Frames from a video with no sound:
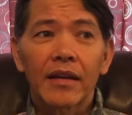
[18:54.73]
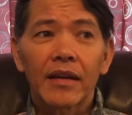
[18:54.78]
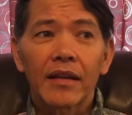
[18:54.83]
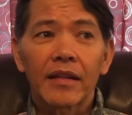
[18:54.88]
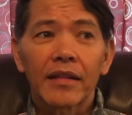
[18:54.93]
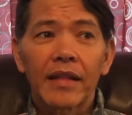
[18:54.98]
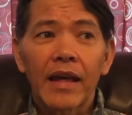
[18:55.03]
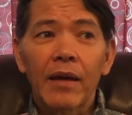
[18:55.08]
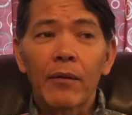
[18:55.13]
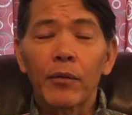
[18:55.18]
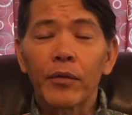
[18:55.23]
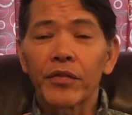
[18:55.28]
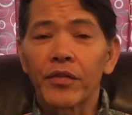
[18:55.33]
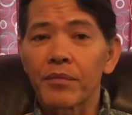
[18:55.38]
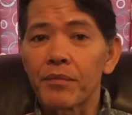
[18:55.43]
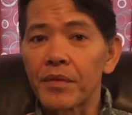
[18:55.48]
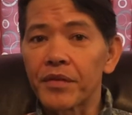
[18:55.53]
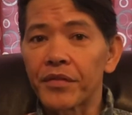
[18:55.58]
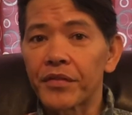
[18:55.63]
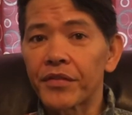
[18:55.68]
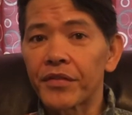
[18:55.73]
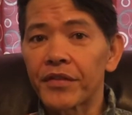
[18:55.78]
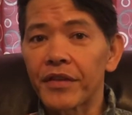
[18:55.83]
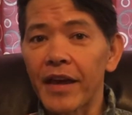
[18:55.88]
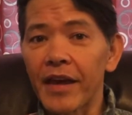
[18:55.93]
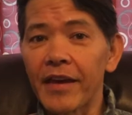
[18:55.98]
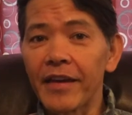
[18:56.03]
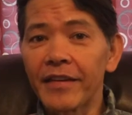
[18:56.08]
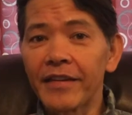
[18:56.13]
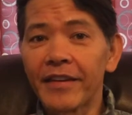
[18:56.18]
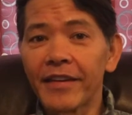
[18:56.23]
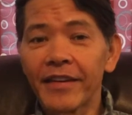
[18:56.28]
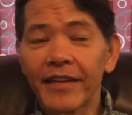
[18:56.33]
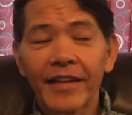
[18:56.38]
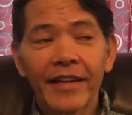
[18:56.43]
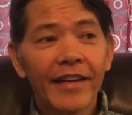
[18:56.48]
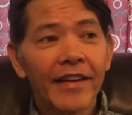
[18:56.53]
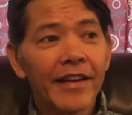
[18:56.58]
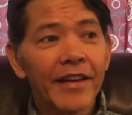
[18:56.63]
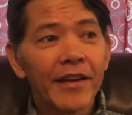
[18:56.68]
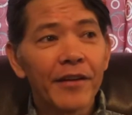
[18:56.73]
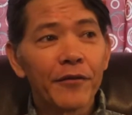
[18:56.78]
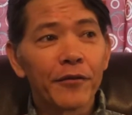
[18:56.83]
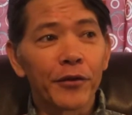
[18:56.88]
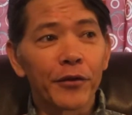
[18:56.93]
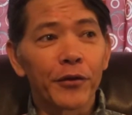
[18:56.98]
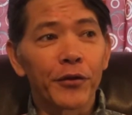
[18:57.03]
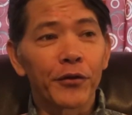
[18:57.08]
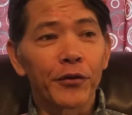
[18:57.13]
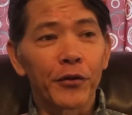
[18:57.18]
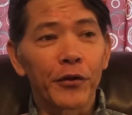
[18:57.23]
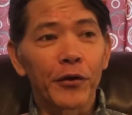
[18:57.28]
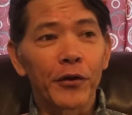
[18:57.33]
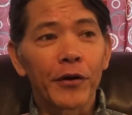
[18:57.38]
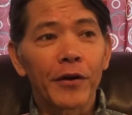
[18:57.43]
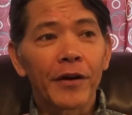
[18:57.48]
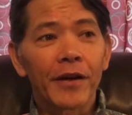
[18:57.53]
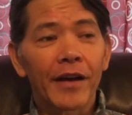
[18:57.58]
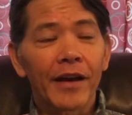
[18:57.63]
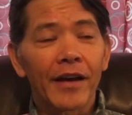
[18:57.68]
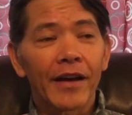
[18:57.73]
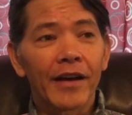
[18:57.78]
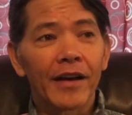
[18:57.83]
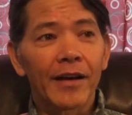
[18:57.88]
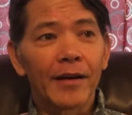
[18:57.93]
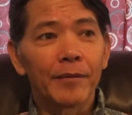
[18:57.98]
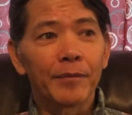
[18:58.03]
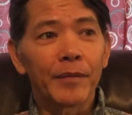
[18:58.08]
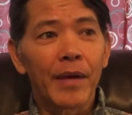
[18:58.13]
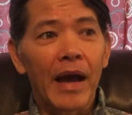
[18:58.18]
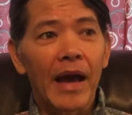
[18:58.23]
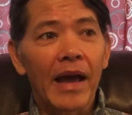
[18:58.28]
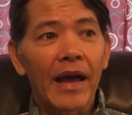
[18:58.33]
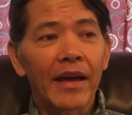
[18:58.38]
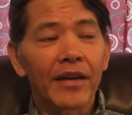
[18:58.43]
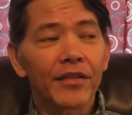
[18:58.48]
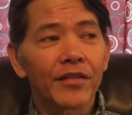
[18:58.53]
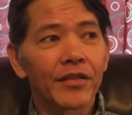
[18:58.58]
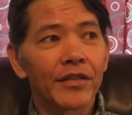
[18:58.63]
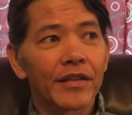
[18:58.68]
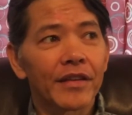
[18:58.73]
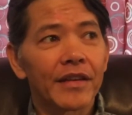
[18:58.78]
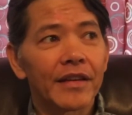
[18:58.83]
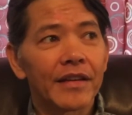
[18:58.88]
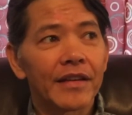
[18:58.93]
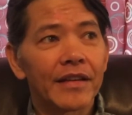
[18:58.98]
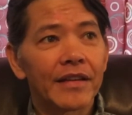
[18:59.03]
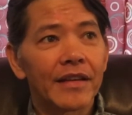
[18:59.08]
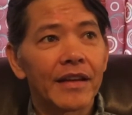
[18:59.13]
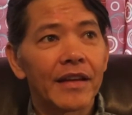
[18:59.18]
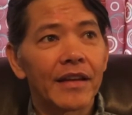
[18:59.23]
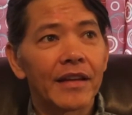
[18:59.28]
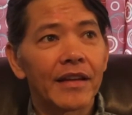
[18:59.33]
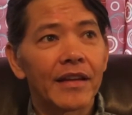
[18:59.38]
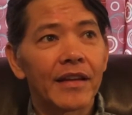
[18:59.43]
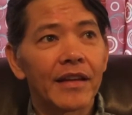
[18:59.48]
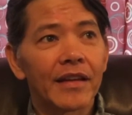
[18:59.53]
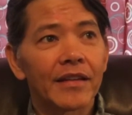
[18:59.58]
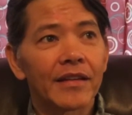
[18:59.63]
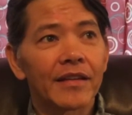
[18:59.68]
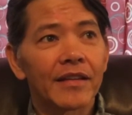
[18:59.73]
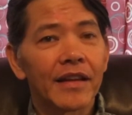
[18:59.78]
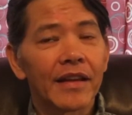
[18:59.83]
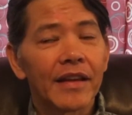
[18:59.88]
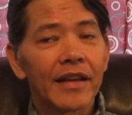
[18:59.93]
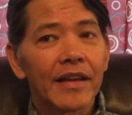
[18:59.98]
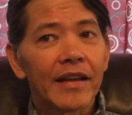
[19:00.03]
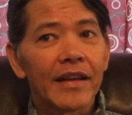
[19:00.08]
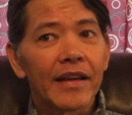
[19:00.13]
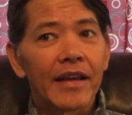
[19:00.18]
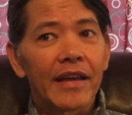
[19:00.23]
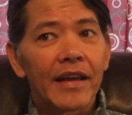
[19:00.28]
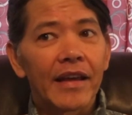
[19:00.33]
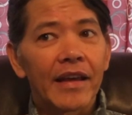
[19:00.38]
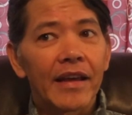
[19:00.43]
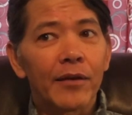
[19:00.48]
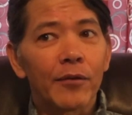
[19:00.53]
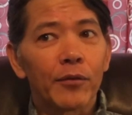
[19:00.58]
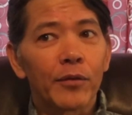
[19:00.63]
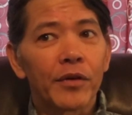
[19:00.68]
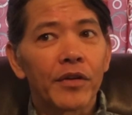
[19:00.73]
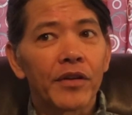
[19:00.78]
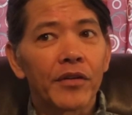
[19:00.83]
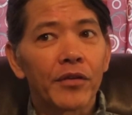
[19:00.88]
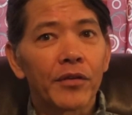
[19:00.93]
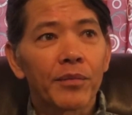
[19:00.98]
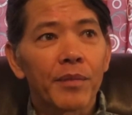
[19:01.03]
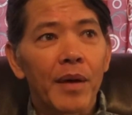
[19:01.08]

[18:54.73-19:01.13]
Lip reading: that was a mistake for sure. I actually, it reduced my